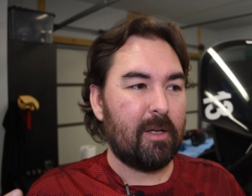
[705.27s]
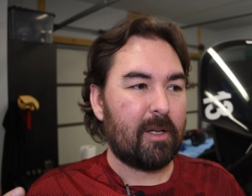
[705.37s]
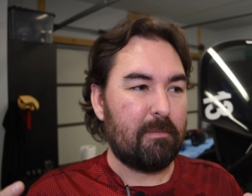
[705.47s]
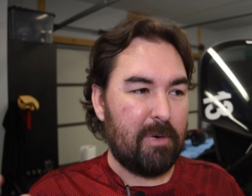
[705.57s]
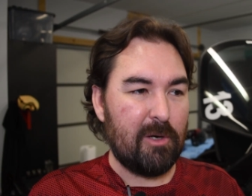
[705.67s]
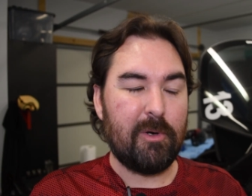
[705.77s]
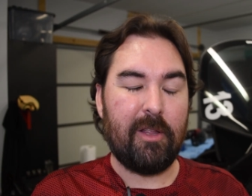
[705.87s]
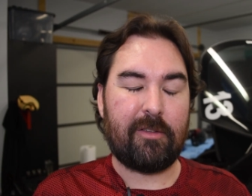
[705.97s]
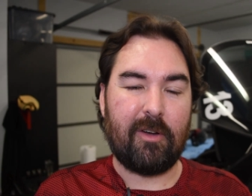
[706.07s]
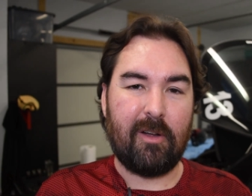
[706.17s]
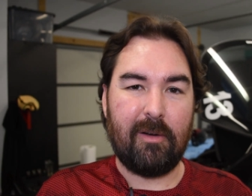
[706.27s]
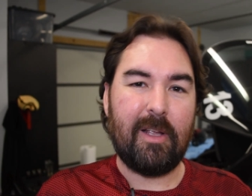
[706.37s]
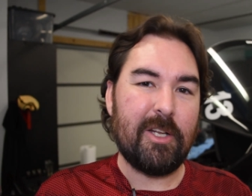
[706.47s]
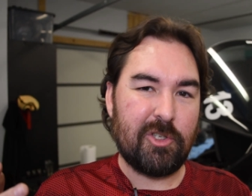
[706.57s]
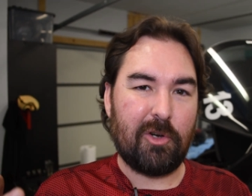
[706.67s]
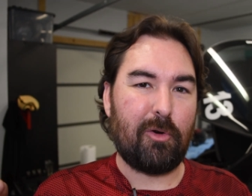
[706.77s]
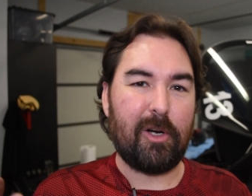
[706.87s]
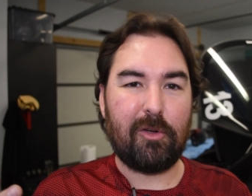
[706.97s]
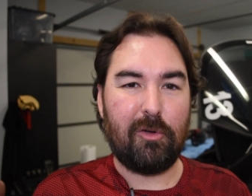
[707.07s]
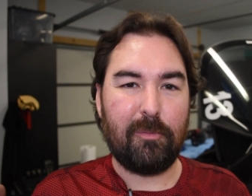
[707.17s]
components on engine
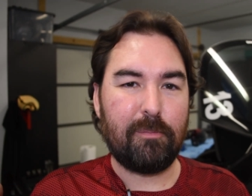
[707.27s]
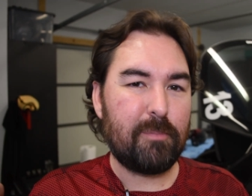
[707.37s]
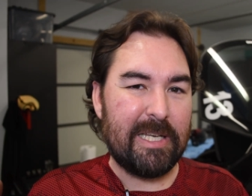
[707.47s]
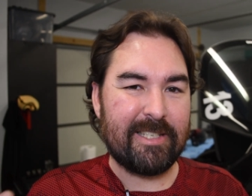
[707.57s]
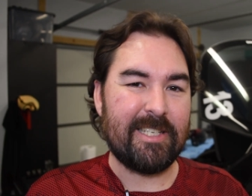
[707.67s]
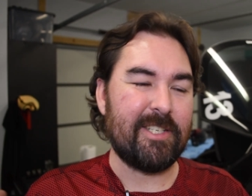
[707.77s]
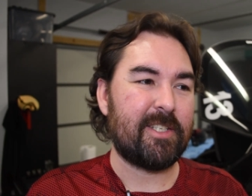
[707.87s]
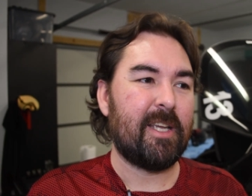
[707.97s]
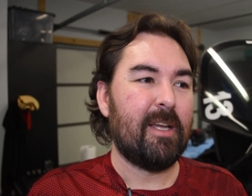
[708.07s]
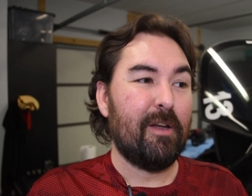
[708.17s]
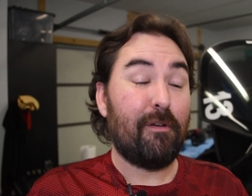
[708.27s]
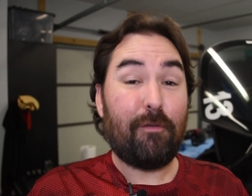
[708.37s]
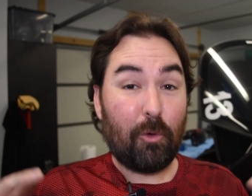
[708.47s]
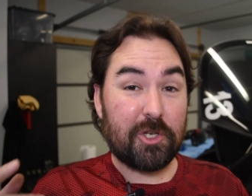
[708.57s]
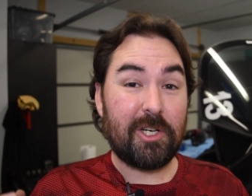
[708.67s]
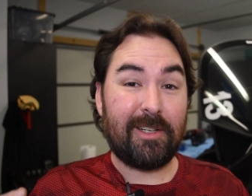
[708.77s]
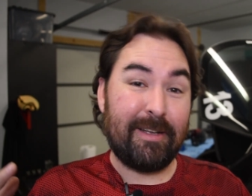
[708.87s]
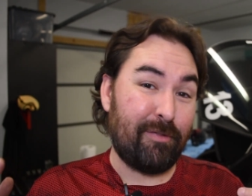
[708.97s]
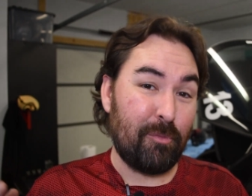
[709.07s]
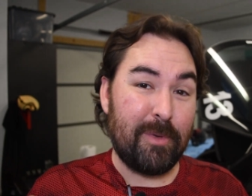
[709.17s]
critical pieces. Fortunately
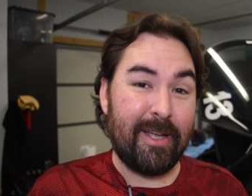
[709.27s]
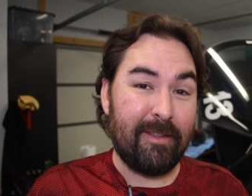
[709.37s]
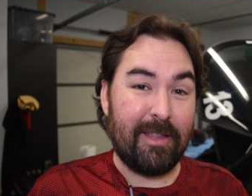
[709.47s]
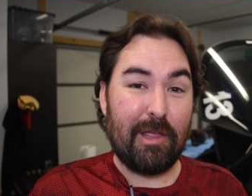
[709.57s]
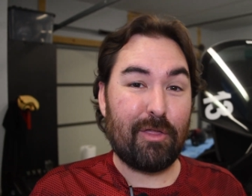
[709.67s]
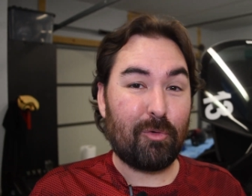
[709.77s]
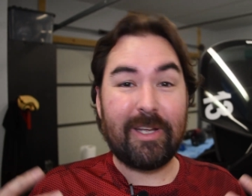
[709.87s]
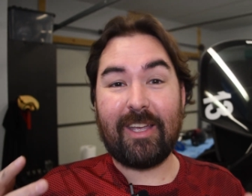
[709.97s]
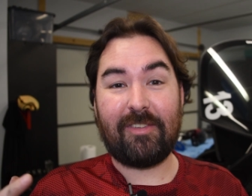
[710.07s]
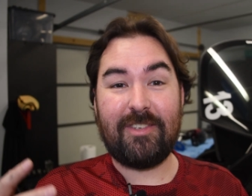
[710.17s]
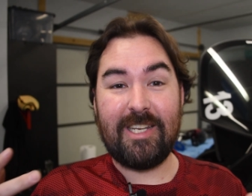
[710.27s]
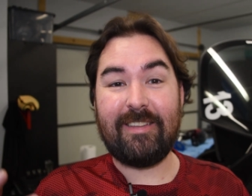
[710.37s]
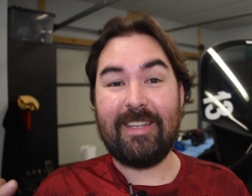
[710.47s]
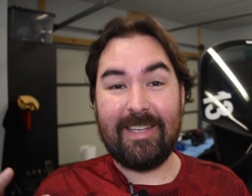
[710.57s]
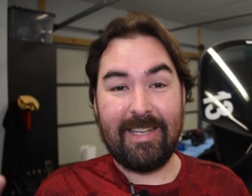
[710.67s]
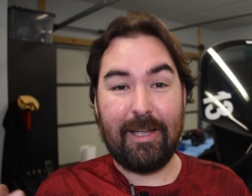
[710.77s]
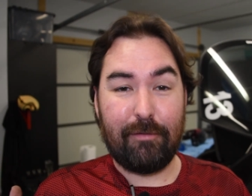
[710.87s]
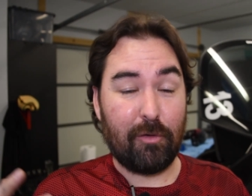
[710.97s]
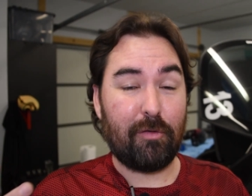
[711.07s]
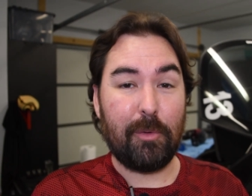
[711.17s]
for me, the 3S GTE, if
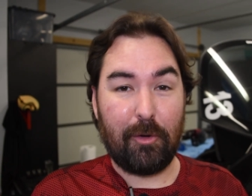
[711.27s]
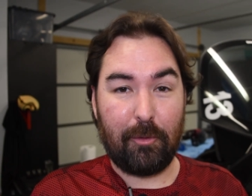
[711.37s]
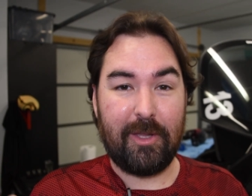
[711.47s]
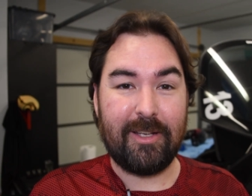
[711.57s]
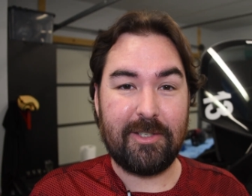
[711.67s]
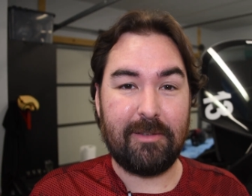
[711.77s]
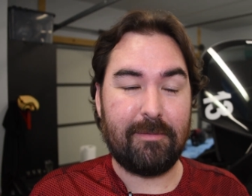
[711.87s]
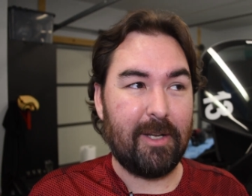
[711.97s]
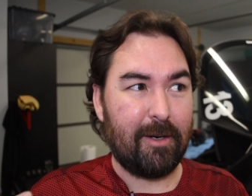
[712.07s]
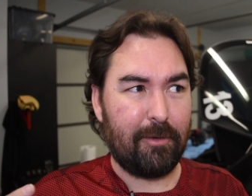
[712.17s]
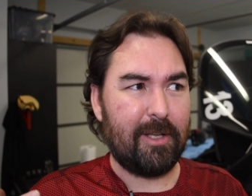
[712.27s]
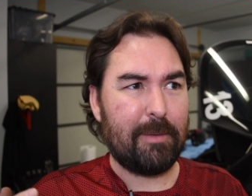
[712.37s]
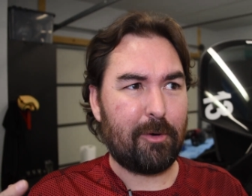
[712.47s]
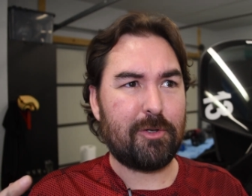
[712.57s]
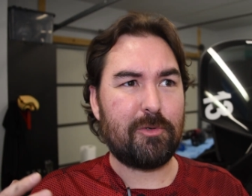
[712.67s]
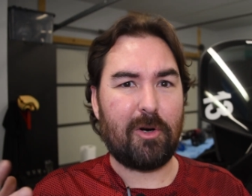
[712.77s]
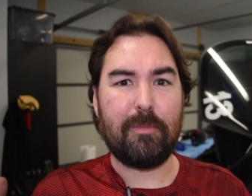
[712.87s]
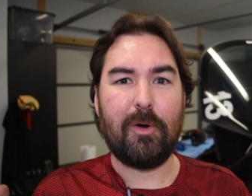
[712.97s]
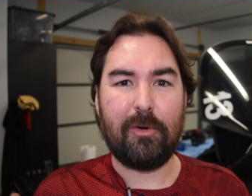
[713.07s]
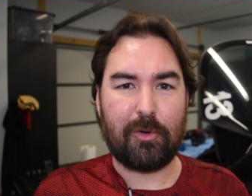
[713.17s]
you're familiar with the engine or the MR2
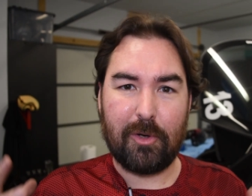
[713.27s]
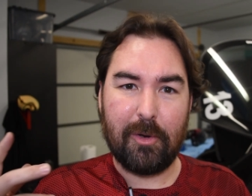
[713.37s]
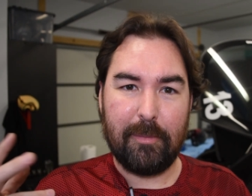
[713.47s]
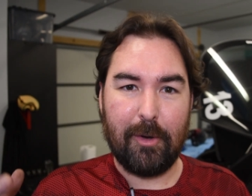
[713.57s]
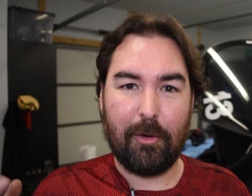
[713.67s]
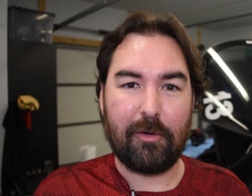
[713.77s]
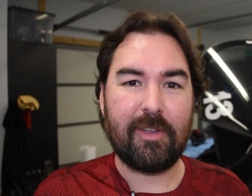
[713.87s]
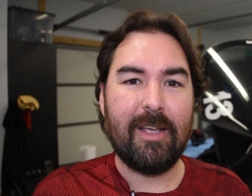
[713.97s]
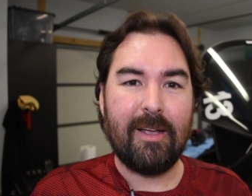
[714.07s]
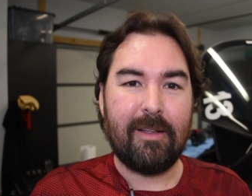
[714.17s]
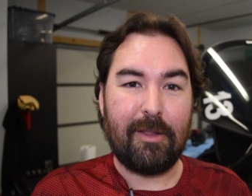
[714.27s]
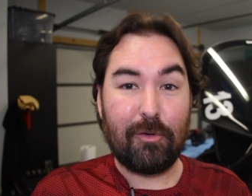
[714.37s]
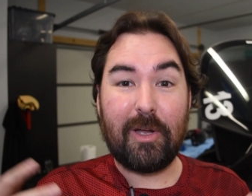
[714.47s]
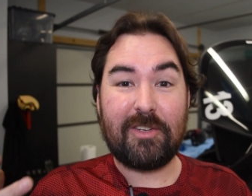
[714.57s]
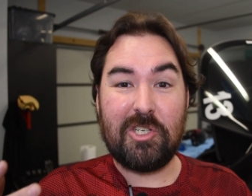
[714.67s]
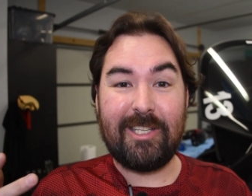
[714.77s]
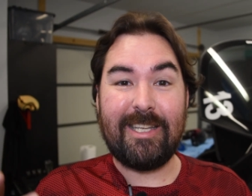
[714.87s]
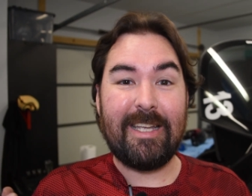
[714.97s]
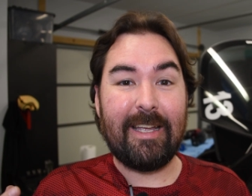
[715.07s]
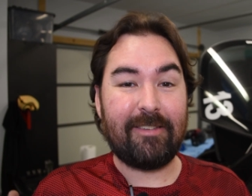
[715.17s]
turbo and Toyota motors, the 3S
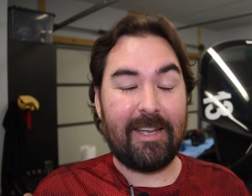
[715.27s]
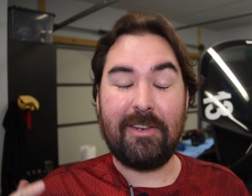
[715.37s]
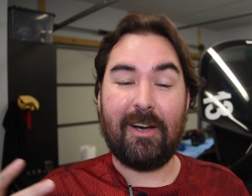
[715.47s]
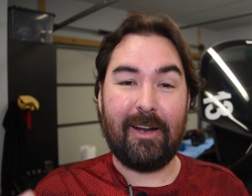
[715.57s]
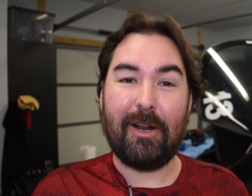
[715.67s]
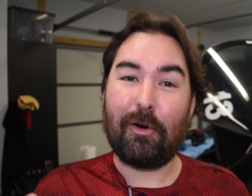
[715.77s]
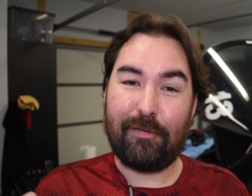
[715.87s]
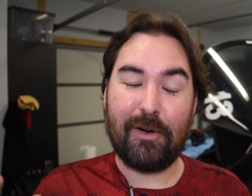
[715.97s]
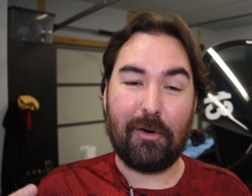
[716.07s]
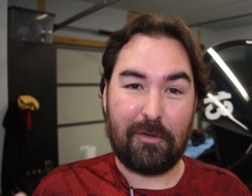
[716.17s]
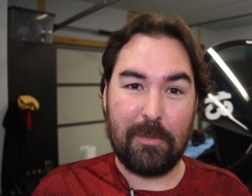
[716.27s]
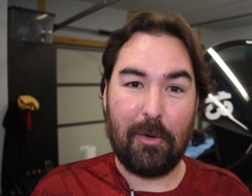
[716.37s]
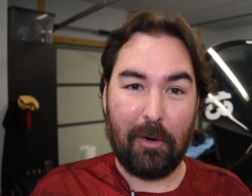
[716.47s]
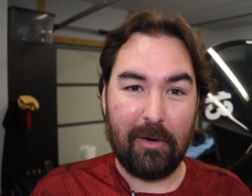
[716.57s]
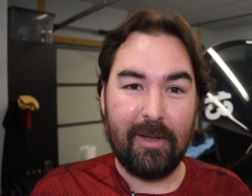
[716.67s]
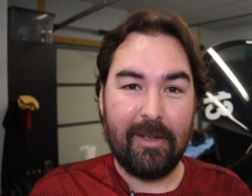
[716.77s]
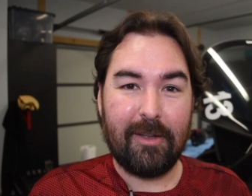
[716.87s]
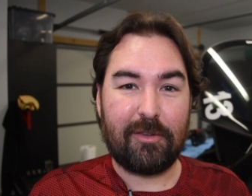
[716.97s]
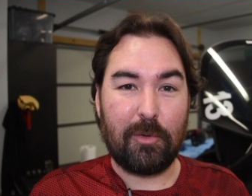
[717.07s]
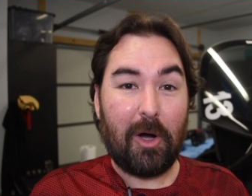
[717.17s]
GTE is a non-interference motor.
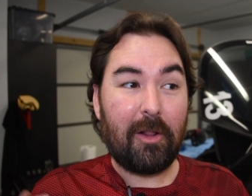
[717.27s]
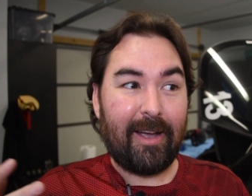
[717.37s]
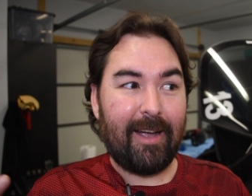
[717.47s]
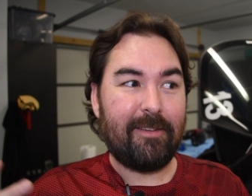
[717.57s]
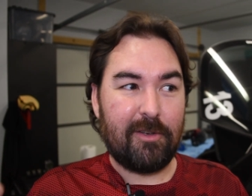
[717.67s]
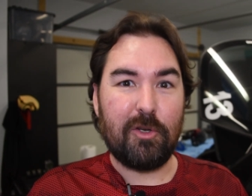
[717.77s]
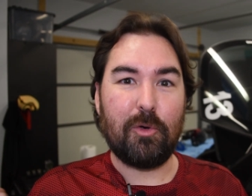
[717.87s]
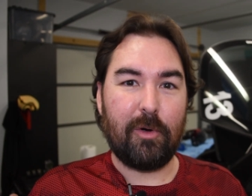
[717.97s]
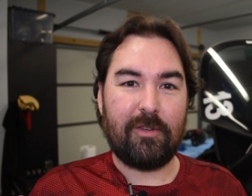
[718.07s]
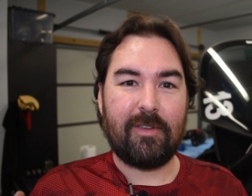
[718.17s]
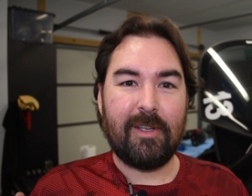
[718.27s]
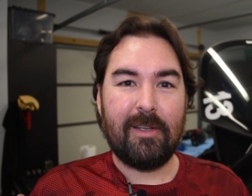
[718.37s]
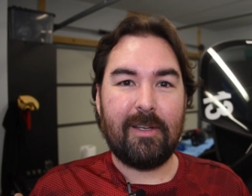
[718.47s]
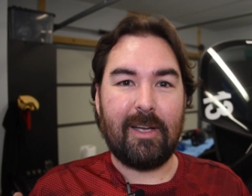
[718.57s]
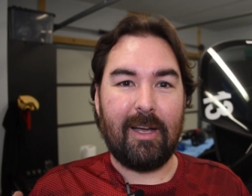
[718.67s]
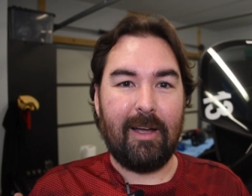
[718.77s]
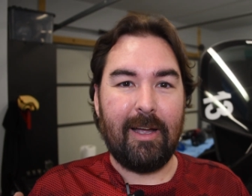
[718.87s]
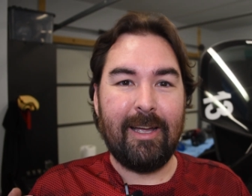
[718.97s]
So all I had to do was uh,